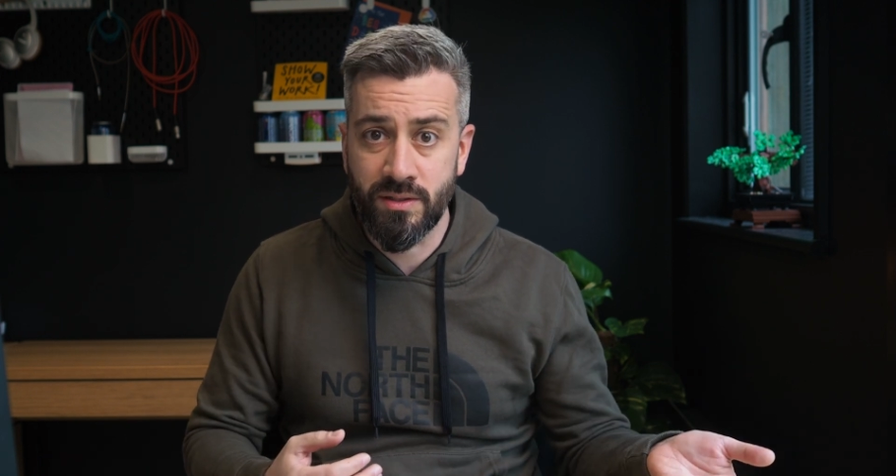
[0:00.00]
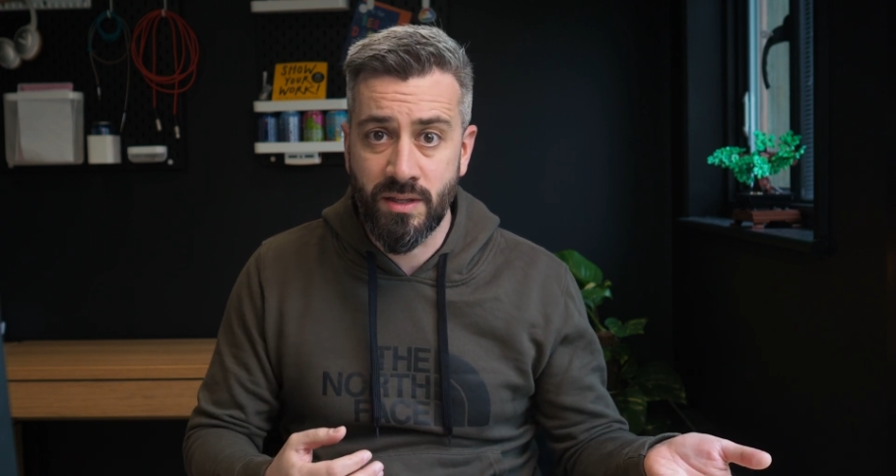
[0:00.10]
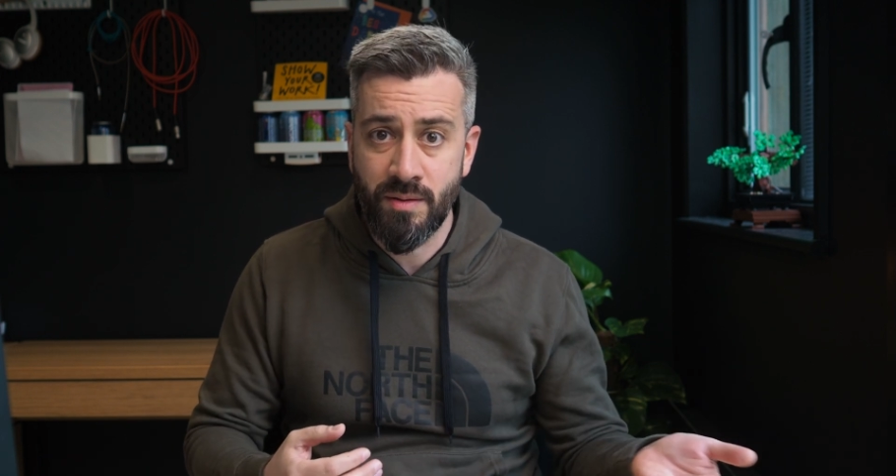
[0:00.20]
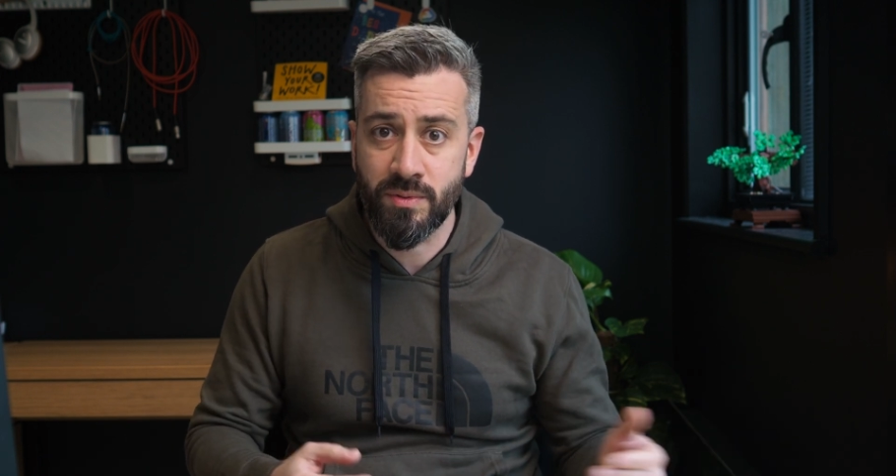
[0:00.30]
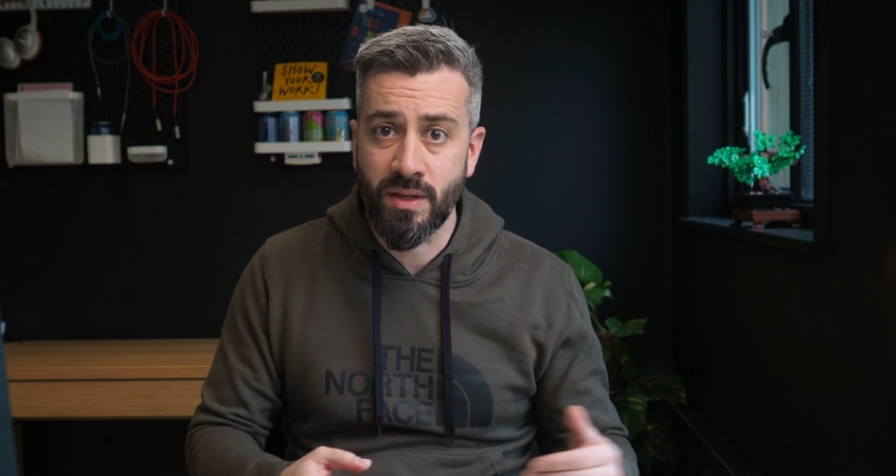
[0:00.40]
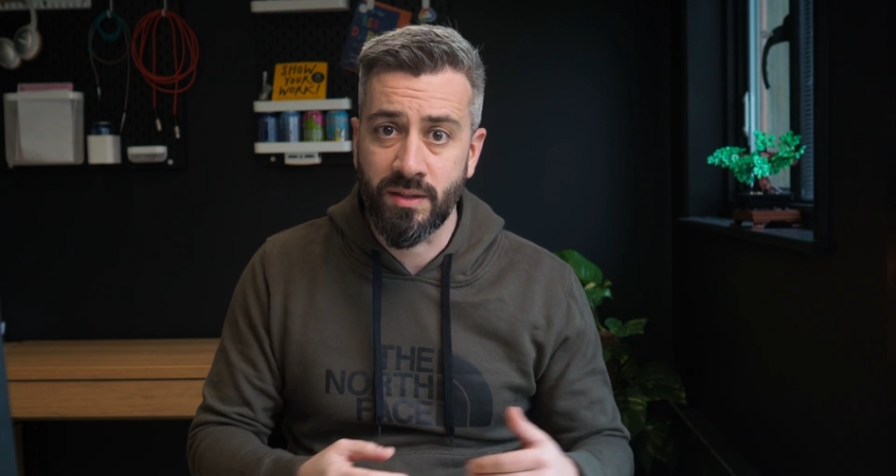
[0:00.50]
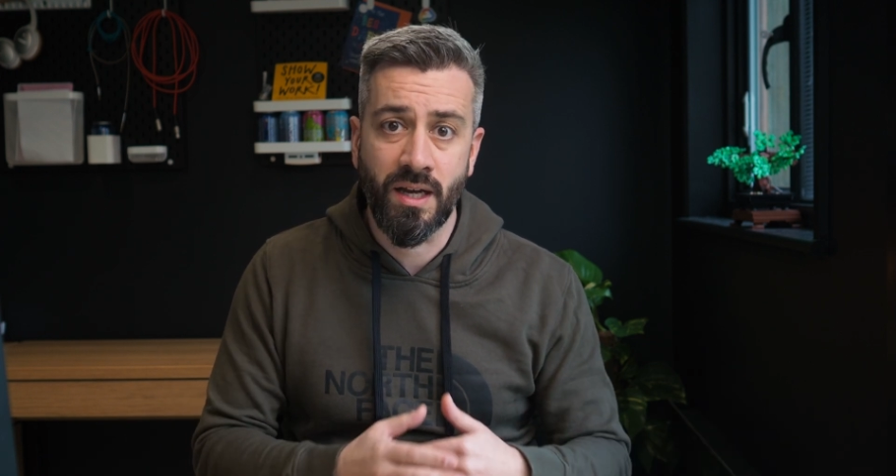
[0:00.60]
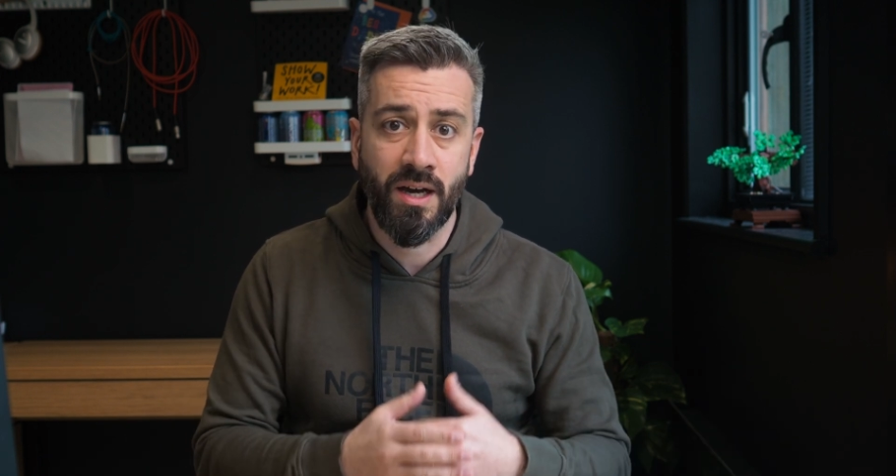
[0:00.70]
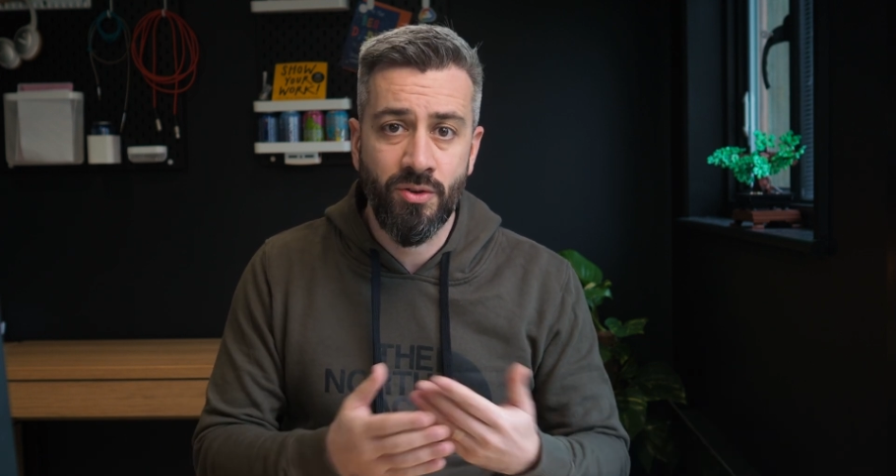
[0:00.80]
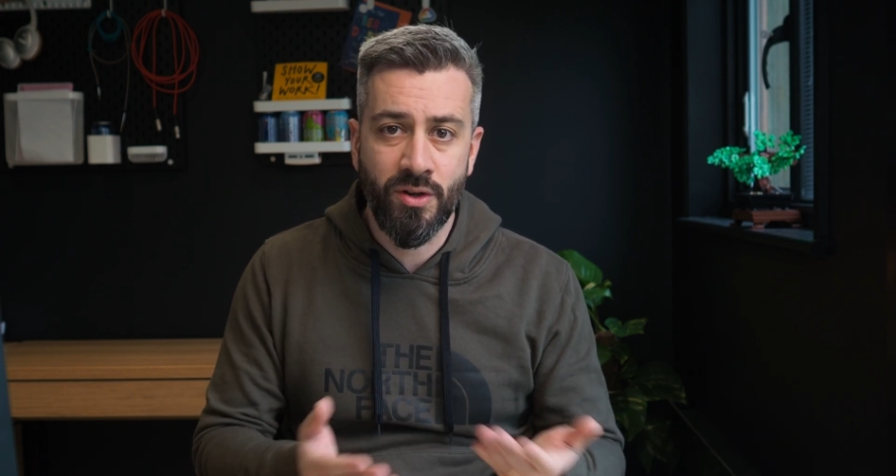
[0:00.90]
steps and
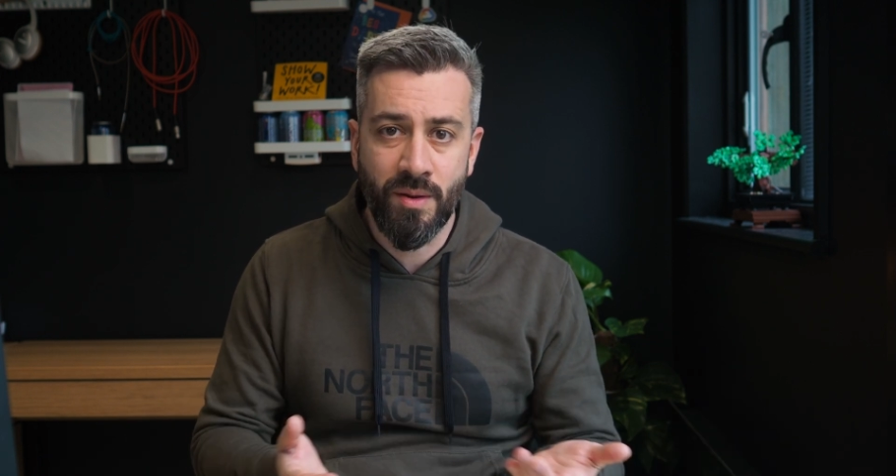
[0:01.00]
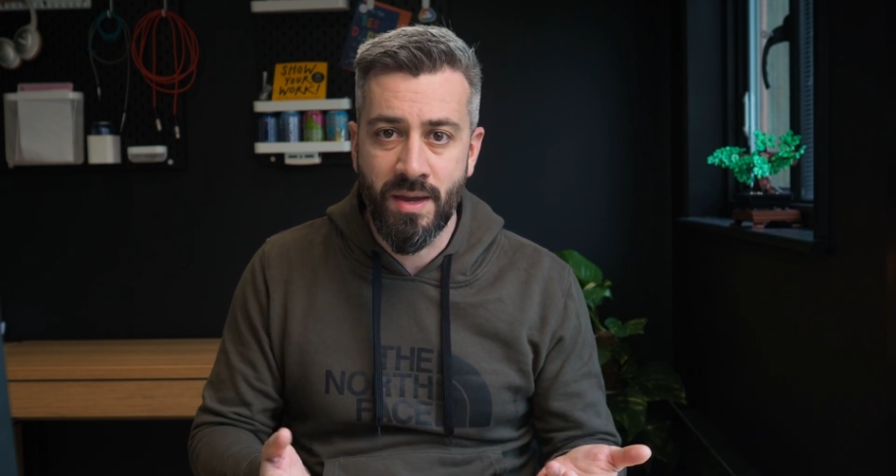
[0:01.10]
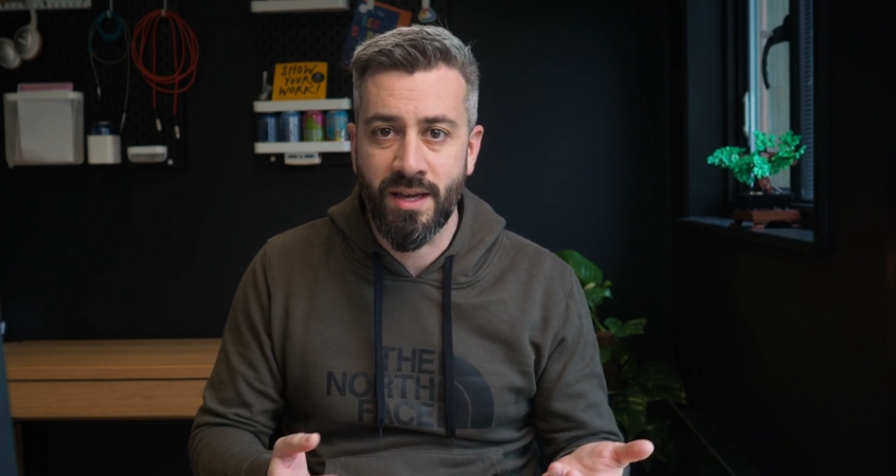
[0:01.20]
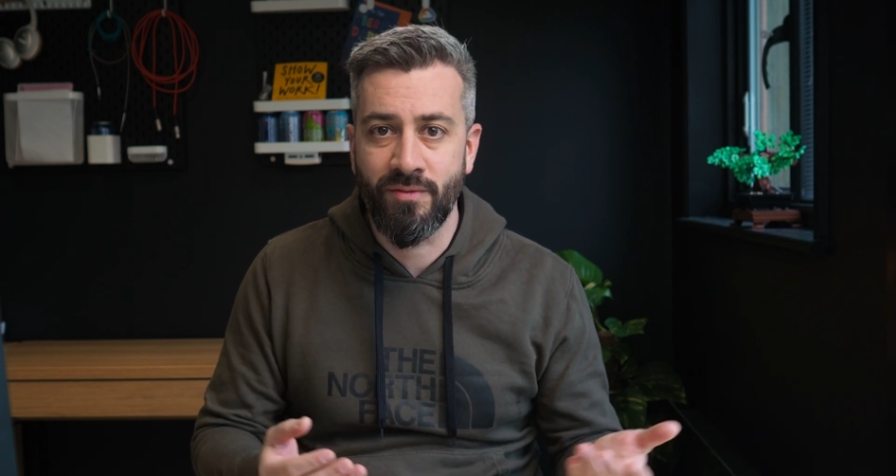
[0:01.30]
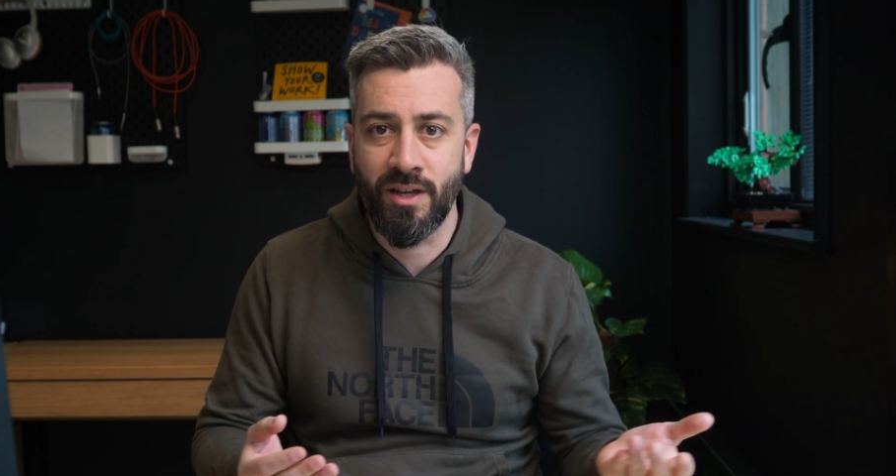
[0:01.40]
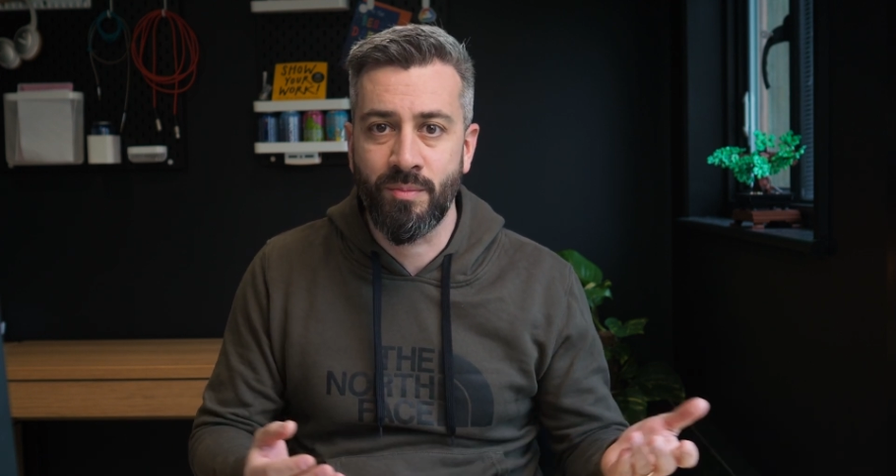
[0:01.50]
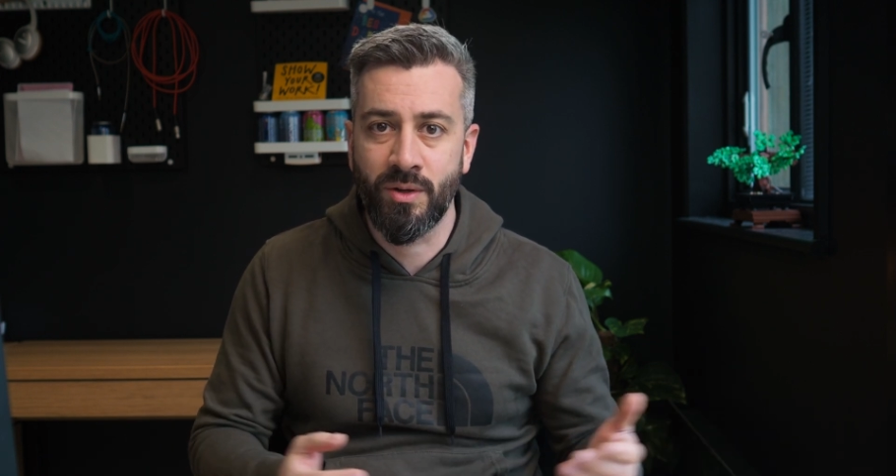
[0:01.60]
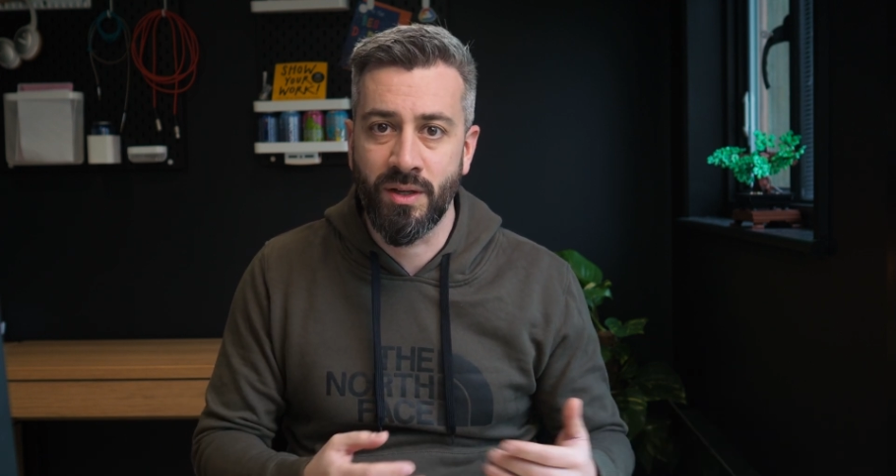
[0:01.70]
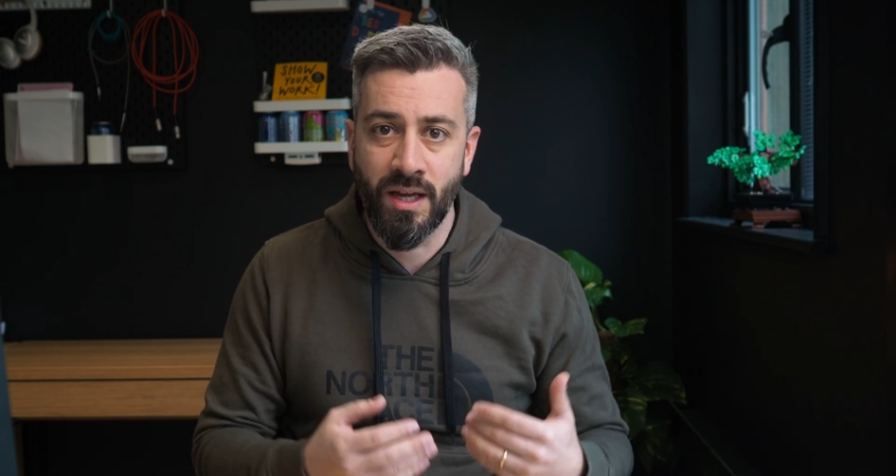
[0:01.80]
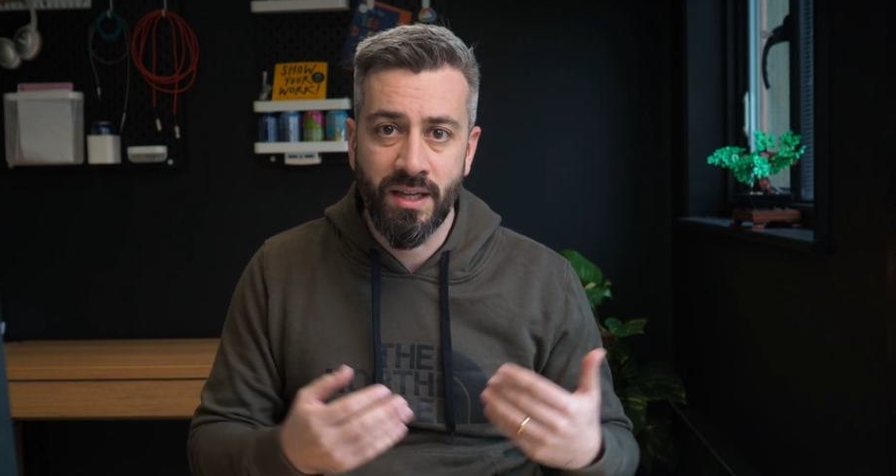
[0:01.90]
how you can make available